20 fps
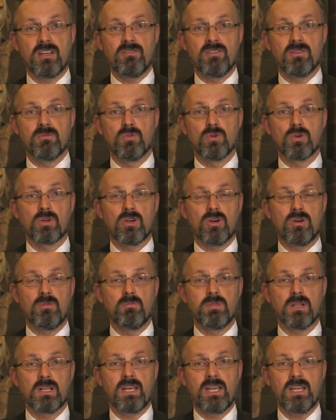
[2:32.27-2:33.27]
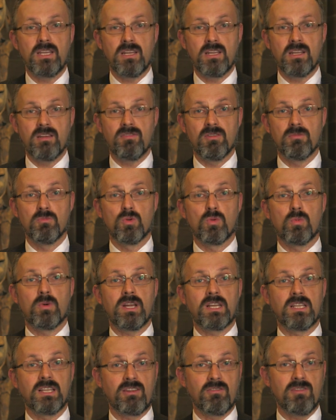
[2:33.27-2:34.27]
ever more complicated, ever more
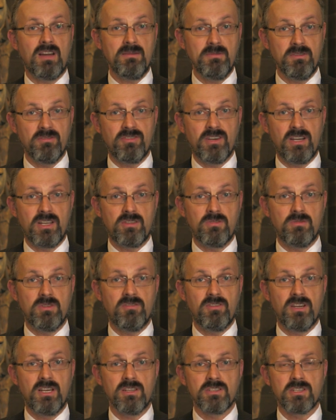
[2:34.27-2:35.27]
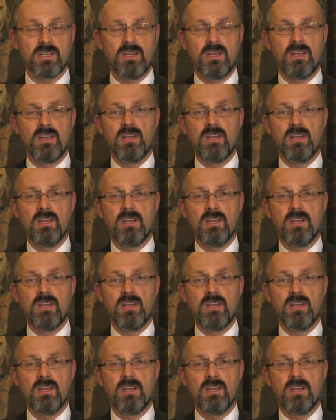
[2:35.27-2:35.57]
widely ramified universe.